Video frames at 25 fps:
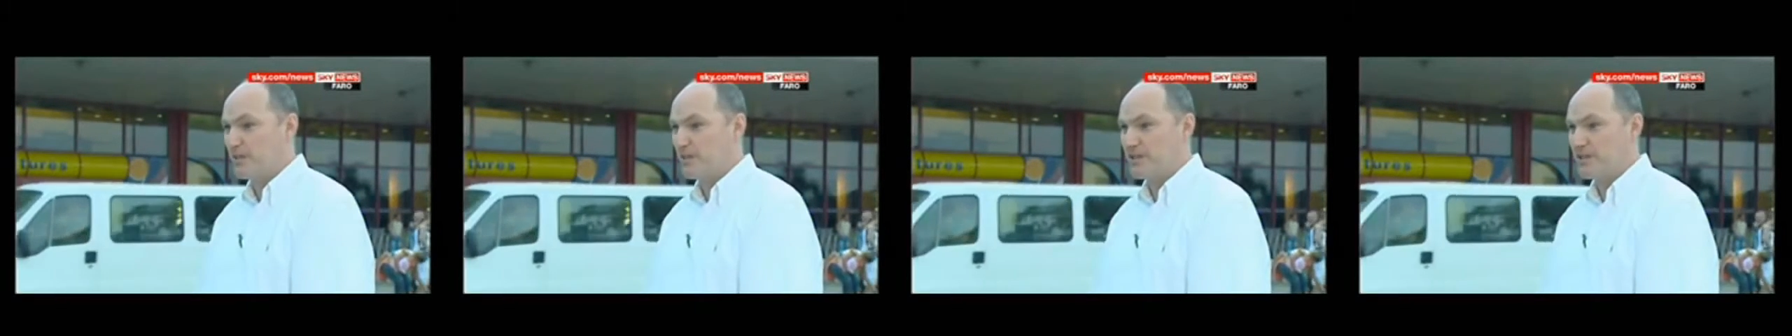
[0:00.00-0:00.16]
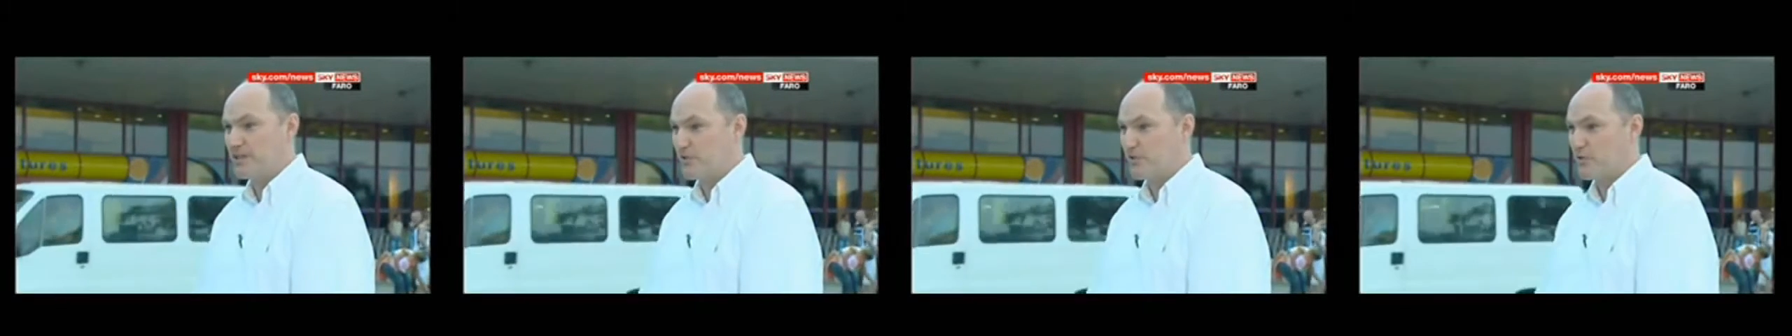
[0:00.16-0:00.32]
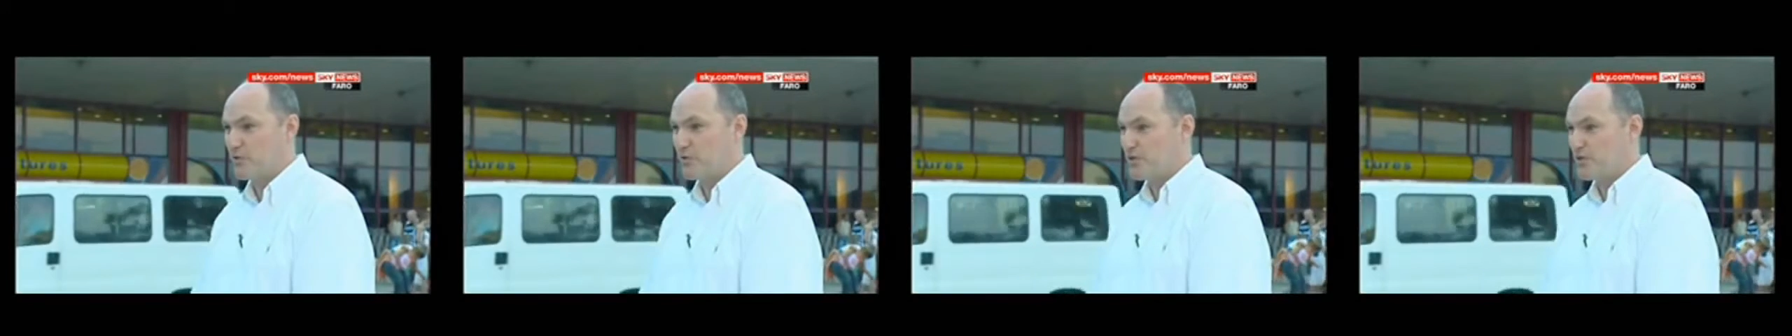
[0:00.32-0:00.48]

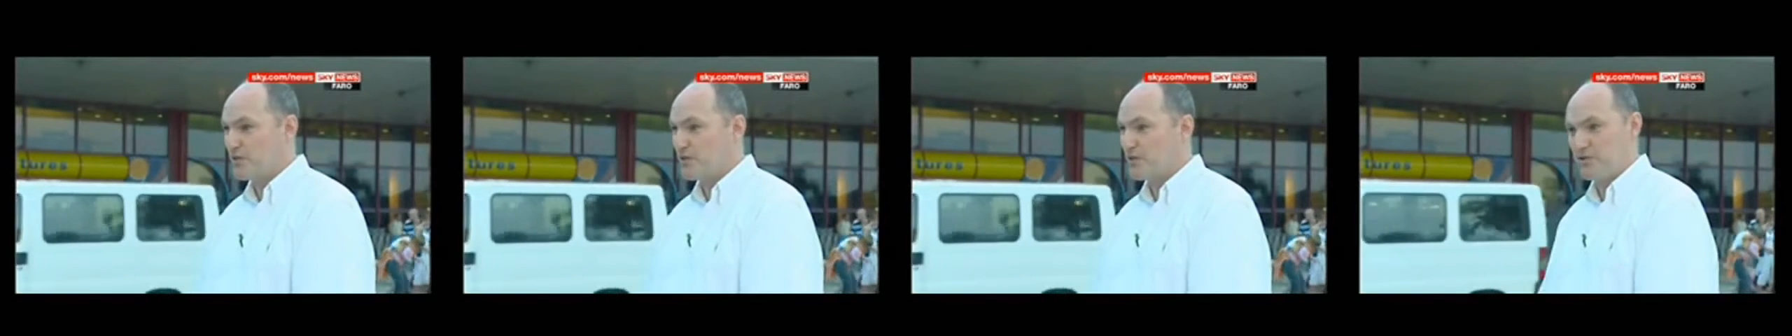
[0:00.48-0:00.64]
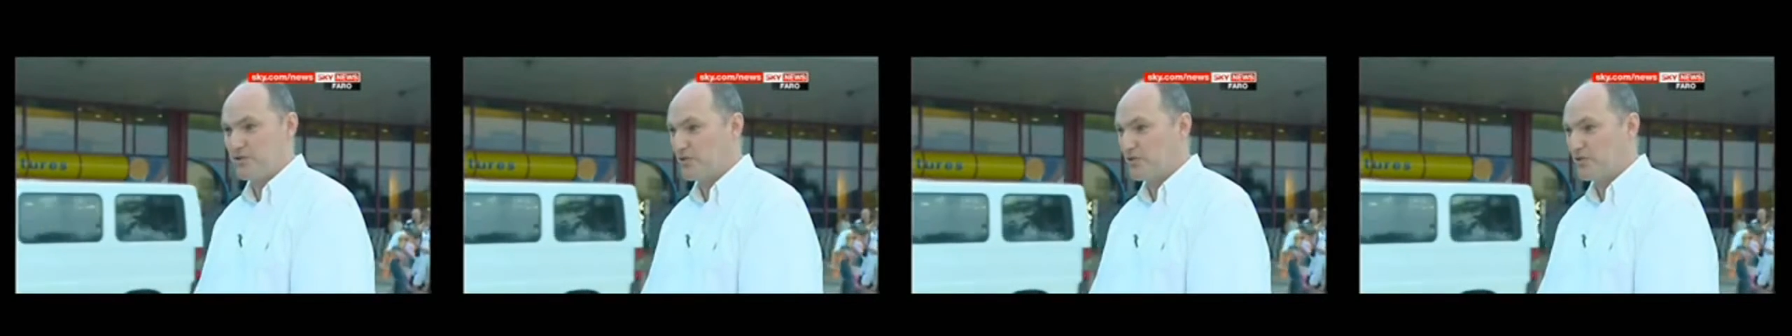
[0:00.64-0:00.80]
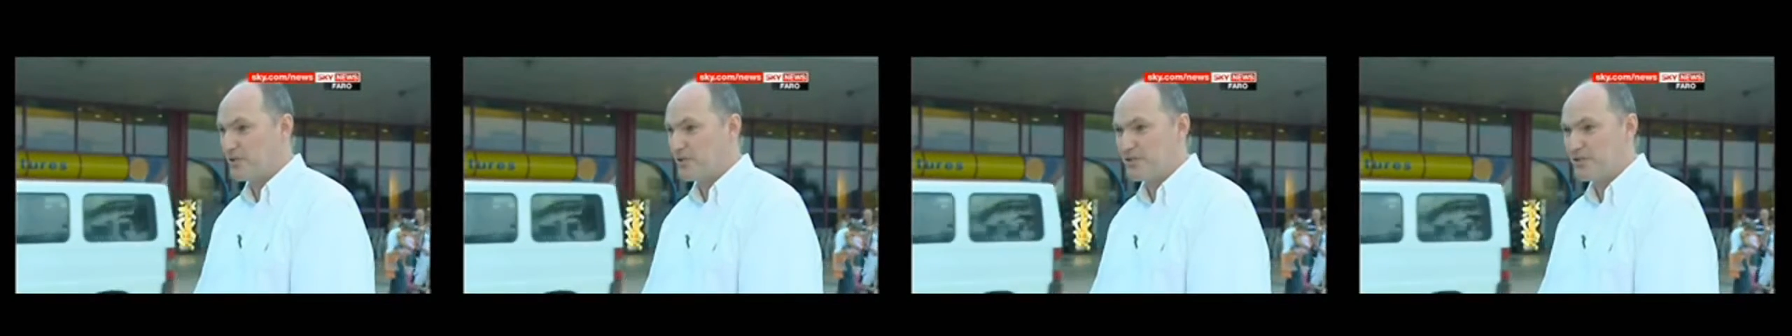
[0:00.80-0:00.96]
because of course they're
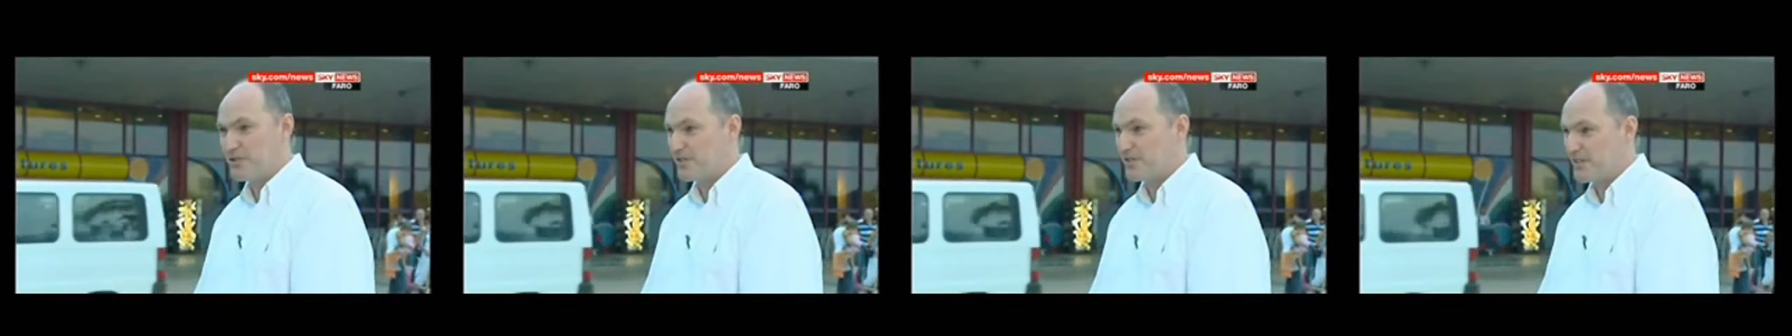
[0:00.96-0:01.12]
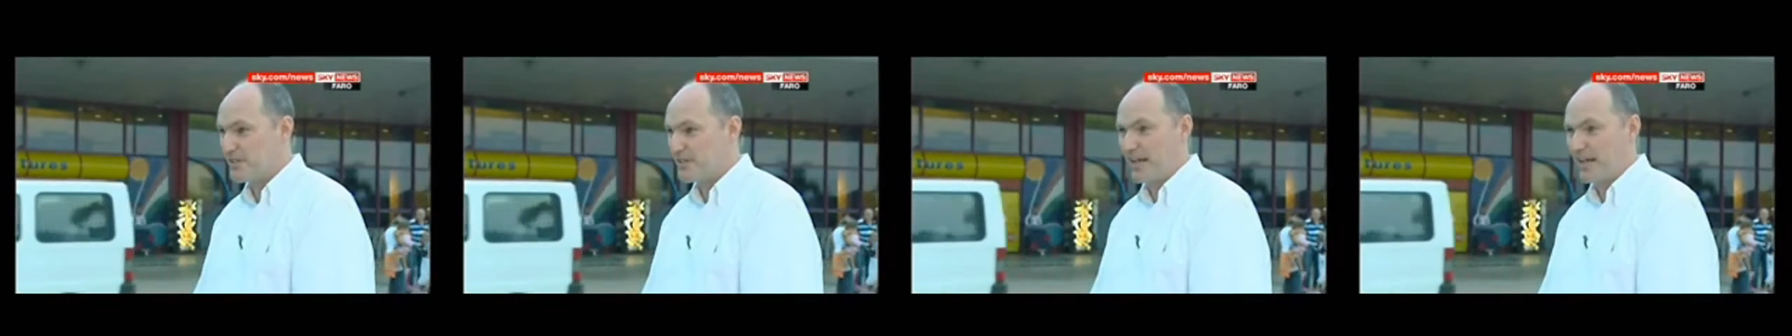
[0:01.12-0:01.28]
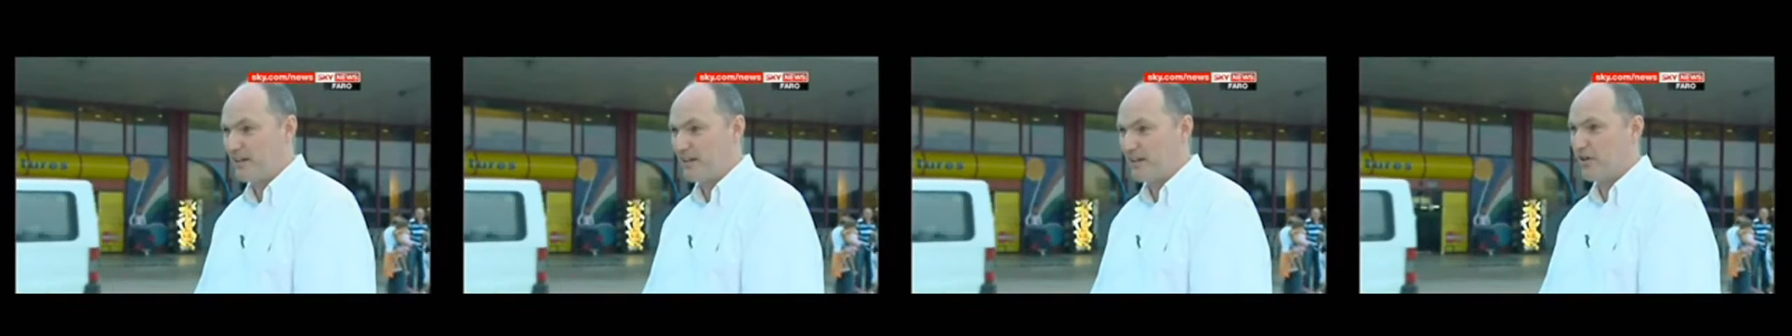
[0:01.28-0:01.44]
tourists
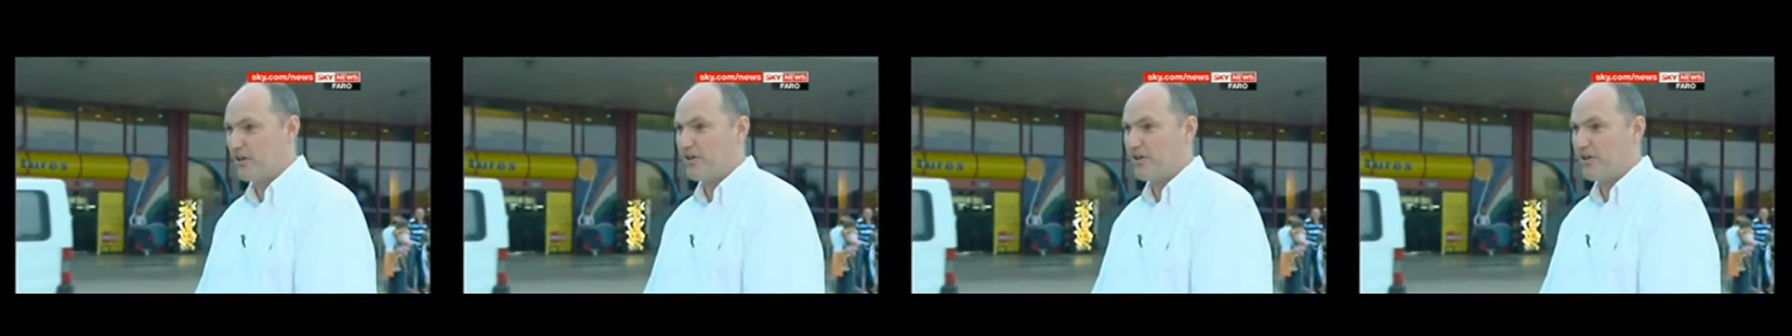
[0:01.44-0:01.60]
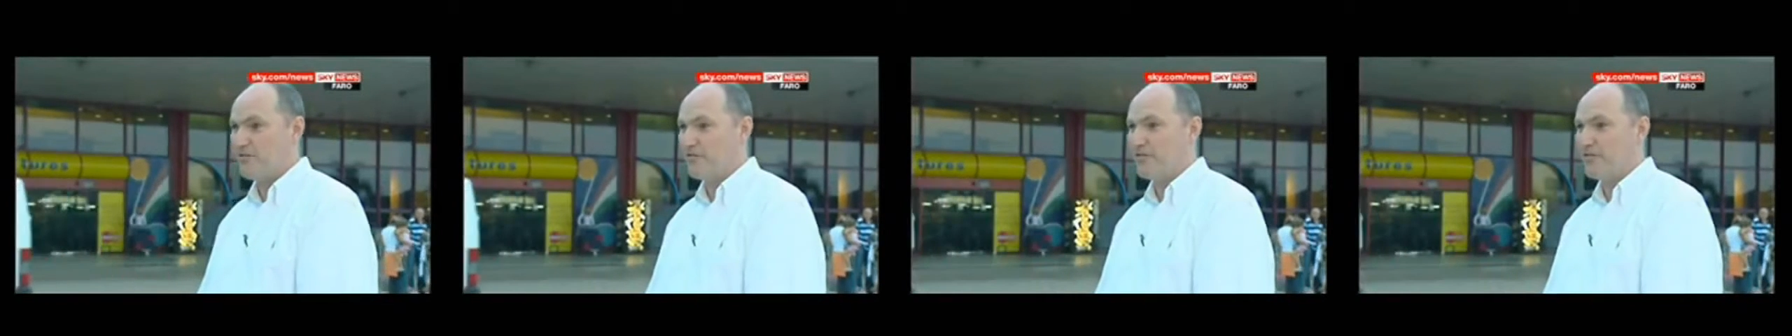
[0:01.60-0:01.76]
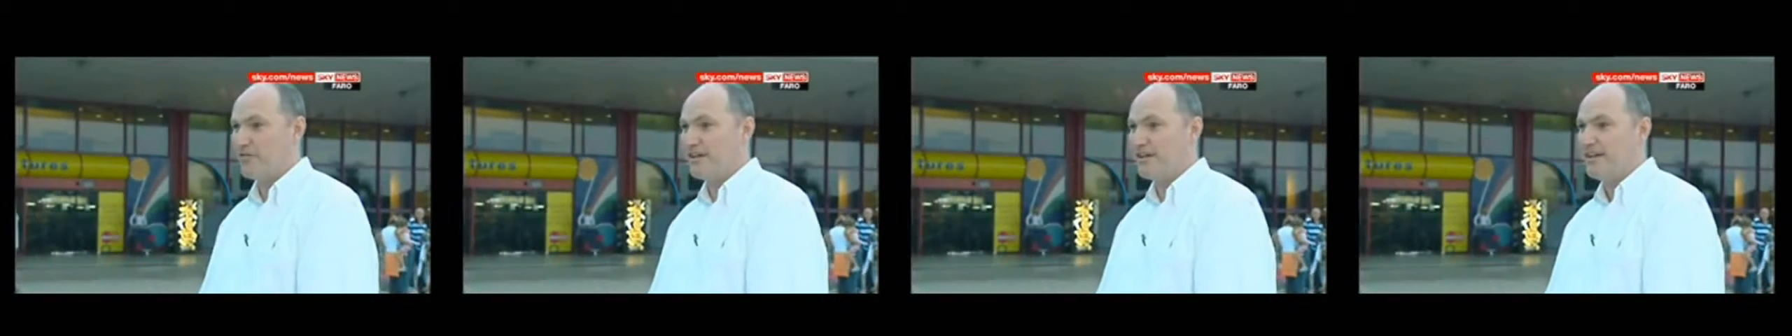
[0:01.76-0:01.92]
in the
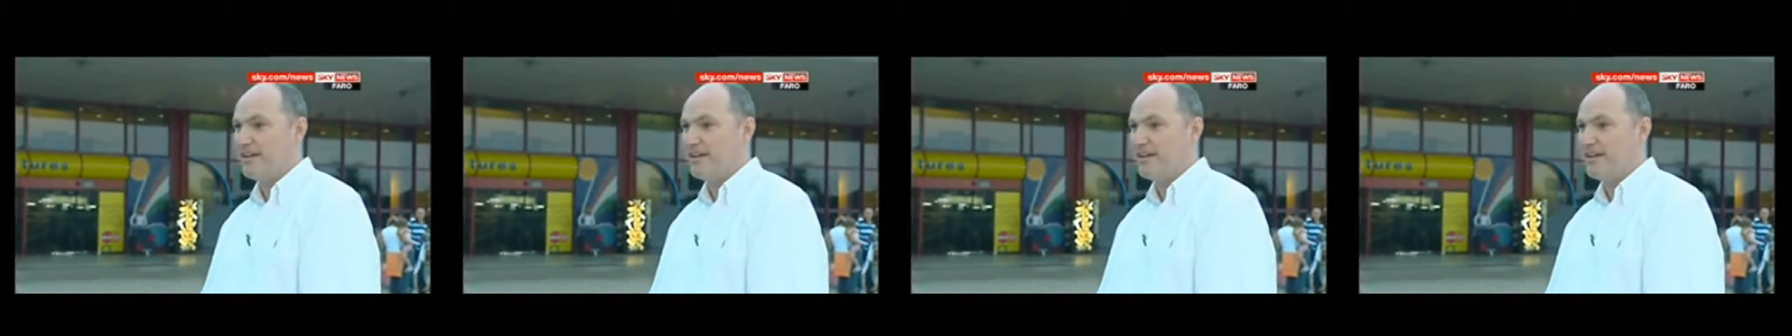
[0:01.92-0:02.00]
Algarve.